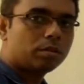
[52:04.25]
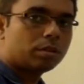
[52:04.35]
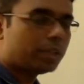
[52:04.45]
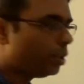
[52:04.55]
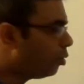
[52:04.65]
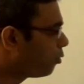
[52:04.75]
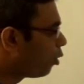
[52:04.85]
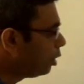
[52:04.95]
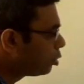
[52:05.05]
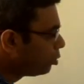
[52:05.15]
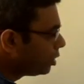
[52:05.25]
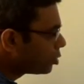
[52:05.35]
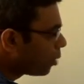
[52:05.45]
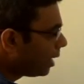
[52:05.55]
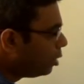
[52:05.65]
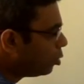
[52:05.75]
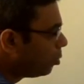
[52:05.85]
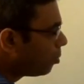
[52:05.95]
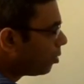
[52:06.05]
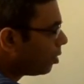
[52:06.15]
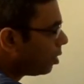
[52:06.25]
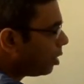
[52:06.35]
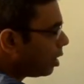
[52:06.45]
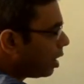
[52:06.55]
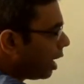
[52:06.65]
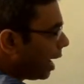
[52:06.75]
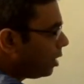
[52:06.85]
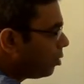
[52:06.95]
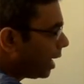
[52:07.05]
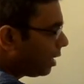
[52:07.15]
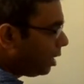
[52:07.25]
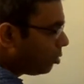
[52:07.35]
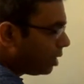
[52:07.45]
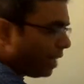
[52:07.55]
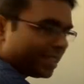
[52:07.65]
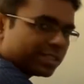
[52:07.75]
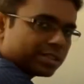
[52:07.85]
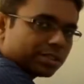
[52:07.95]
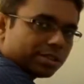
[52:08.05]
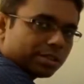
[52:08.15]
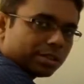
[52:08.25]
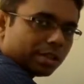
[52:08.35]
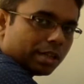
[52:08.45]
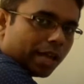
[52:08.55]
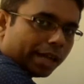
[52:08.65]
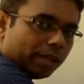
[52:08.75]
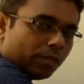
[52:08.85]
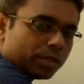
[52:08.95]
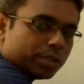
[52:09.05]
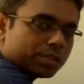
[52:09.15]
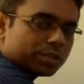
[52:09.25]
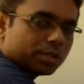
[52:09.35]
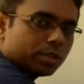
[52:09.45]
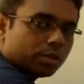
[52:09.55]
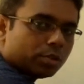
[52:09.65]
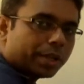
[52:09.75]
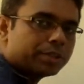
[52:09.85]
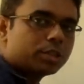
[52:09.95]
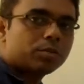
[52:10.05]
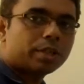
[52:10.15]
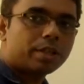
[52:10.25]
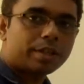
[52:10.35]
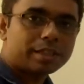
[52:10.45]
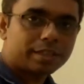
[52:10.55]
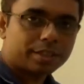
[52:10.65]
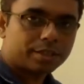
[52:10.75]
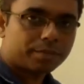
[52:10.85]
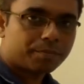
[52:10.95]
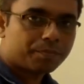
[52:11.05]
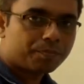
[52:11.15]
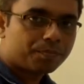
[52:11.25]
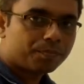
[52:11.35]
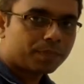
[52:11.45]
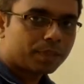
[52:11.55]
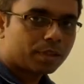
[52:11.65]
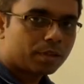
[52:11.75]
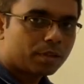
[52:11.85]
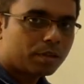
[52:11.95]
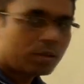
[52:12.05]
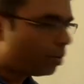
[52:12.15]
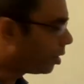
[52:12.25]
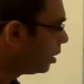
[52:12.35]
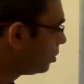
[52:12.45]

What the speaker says: then you fall through this while loop and you get into the next line, which is you execute the critical section. Okay.